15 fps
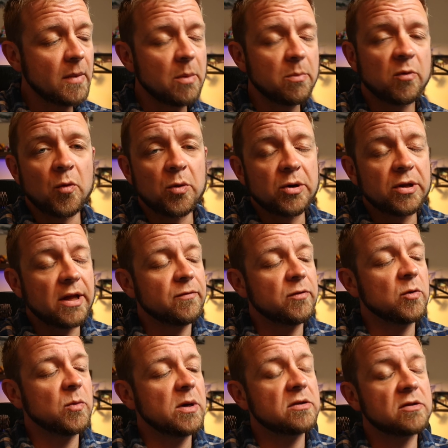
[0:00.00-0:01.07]
Before we do that, a
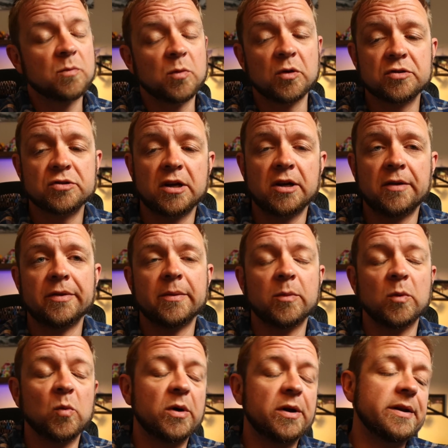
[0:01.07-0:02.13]
few ways to support the channel.
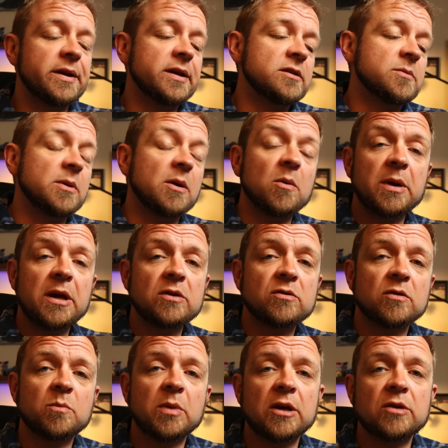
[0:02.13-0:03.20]
Number one is to become a
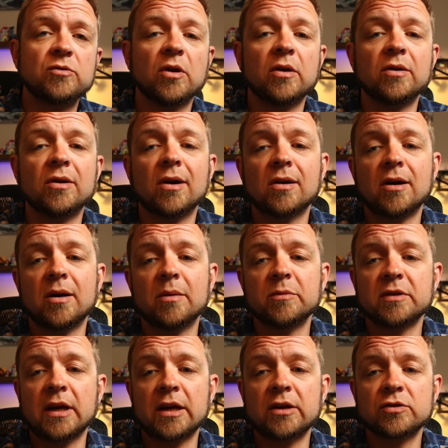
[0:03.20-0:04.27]
patron, patreon.com
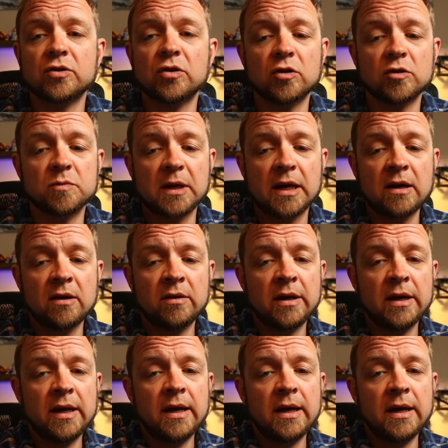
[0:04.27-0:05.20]
slash Curtis McHale.